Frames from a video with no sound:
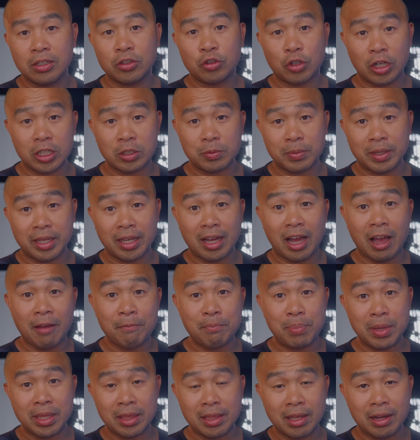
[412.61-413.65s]
Trust me,
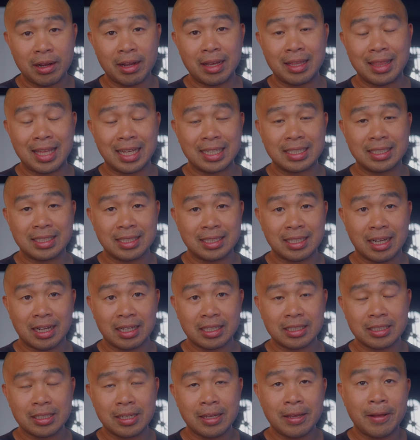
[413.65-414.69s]
I've been there and that
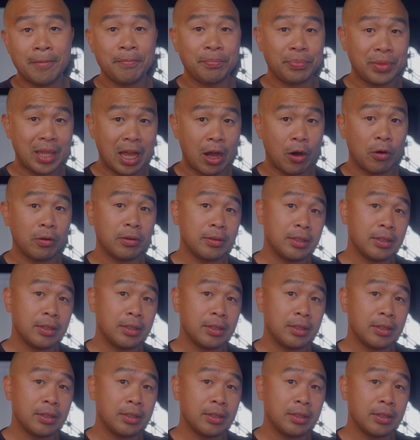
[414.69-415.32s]
sucks. Now,